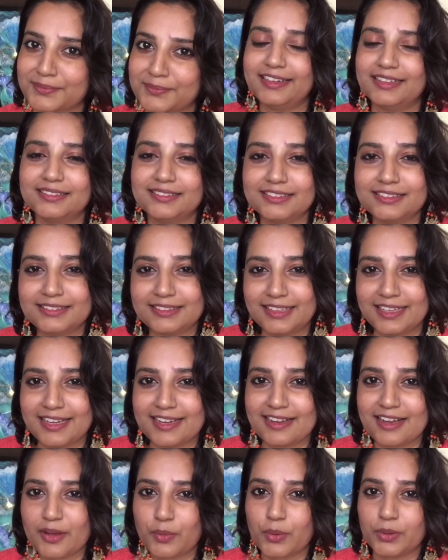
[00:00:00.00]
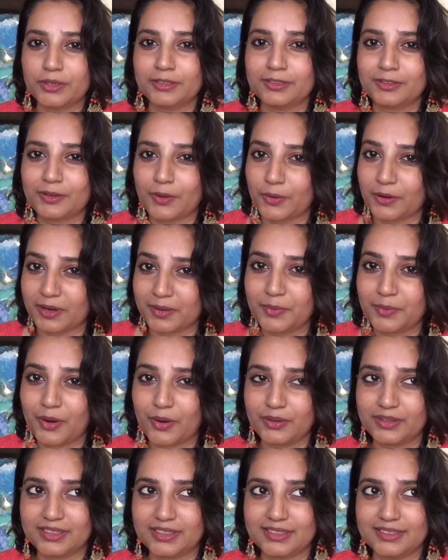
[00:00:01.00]
Another thing I want to talk
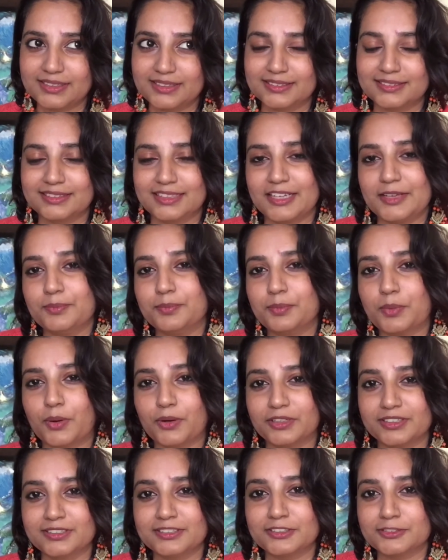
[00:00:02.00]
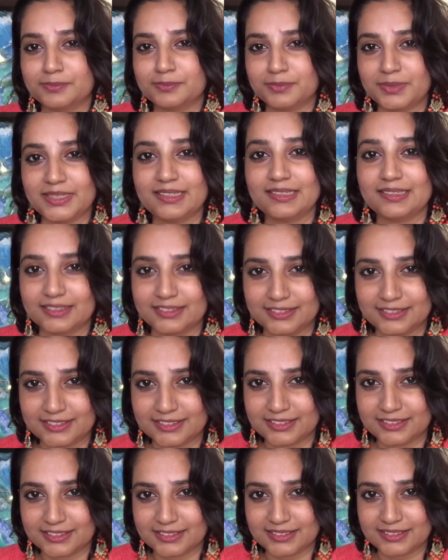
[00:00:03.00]
about is the importance of being
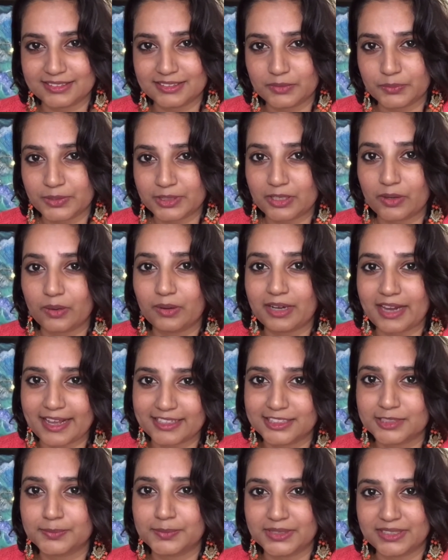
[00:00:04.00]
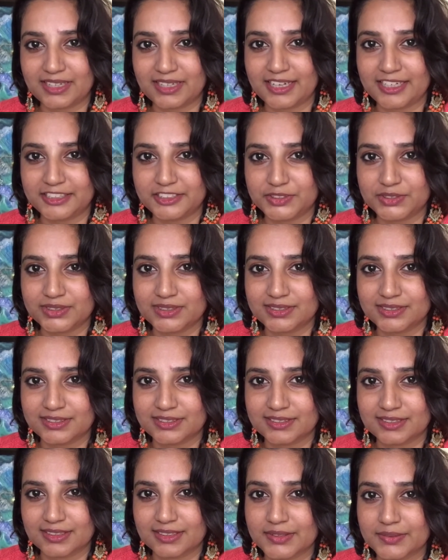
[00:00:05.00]
consistent without
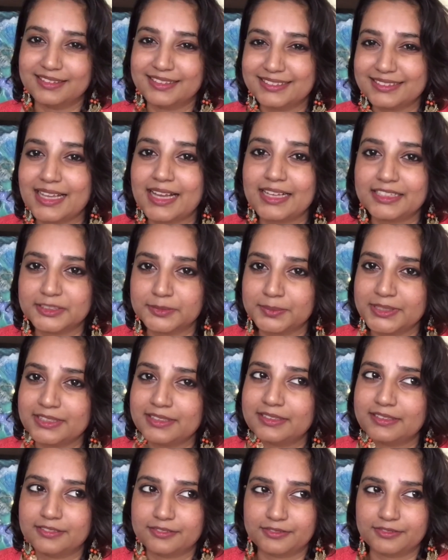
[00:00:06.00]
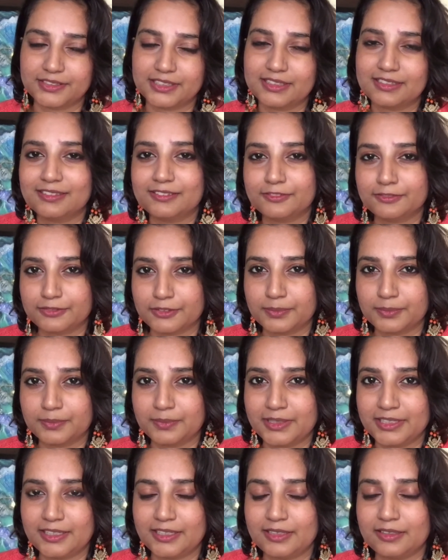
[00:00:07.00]
expectations. This has been difficult for
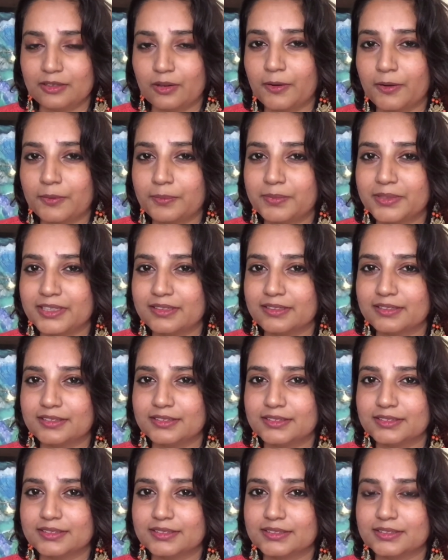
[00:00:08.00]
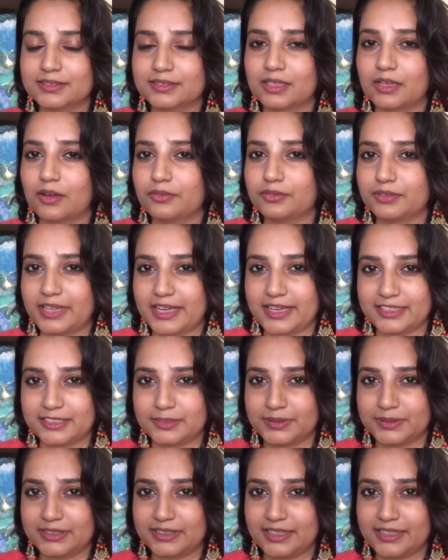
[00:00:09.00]
me, not because of the
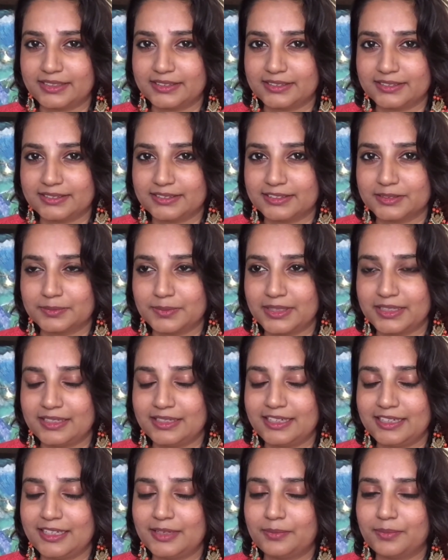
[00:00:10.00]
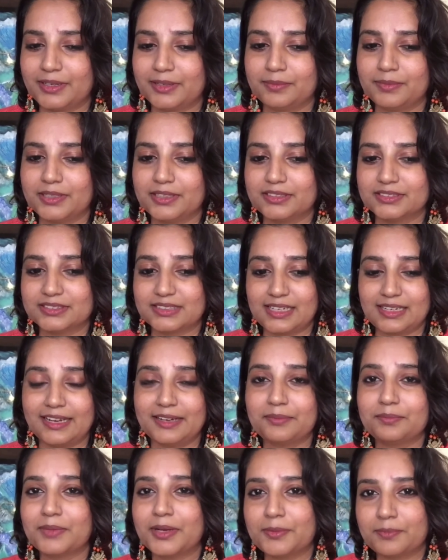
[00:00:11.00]
expectations mainly, but because I
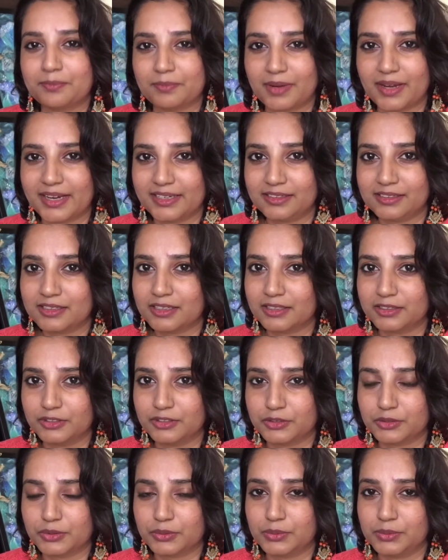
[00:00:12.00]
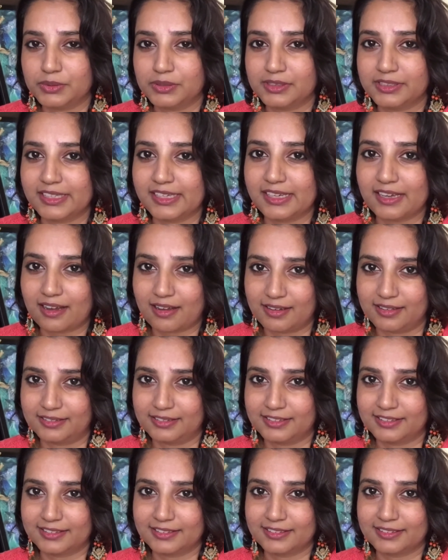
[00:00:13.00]
let my mind control the
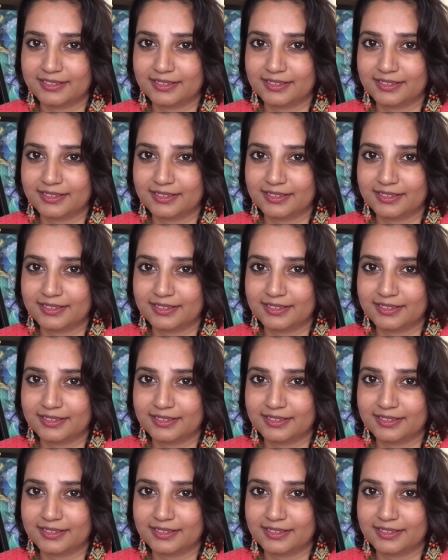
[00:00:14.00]
art.